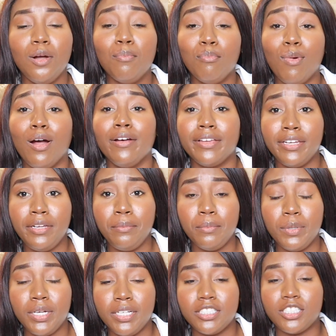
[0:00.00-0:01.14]
marketing
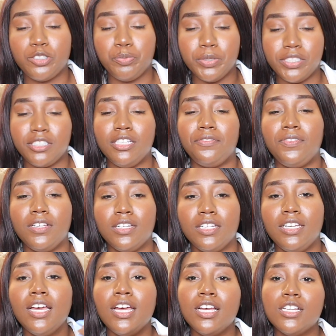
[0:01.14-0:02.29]
months
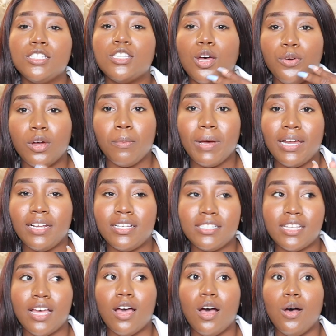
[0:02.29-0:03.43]
specifically, so nobody could
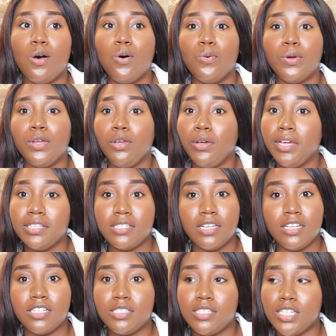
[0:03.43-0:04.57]
say, oh well, you didn't
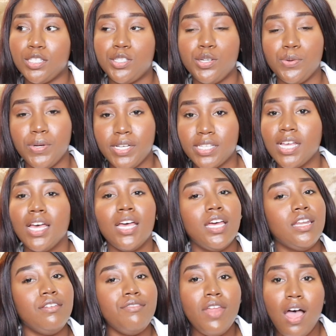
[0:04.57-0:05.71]
tell us till 2 weeks.
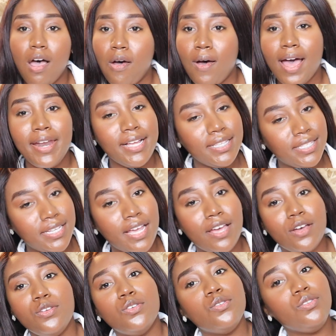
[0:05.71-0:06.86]
No, I didn't
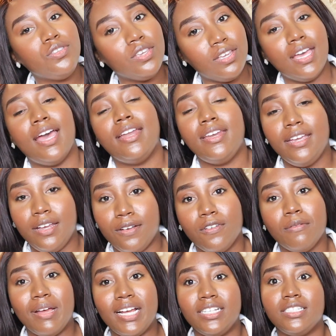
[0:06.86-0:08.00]
tell you, you got the
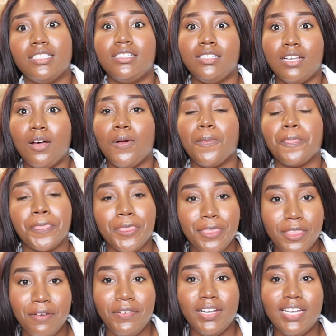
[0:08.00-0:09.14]
information. So
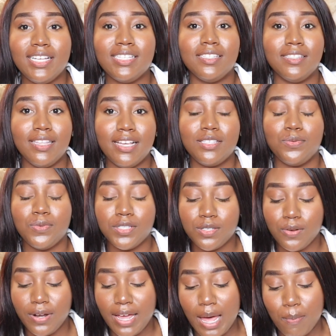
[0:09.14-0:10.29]
nevertheless, that's what's
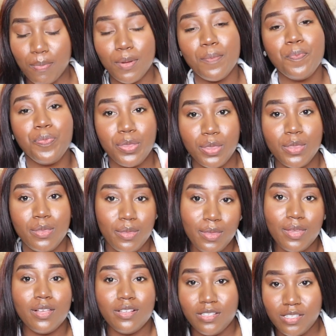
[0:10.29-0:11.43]
going to happen.
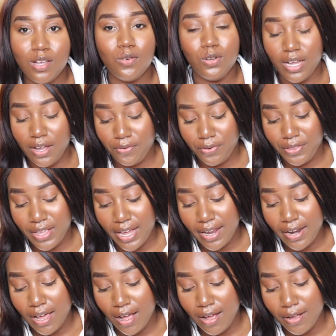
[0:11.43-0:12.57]
So look out for that.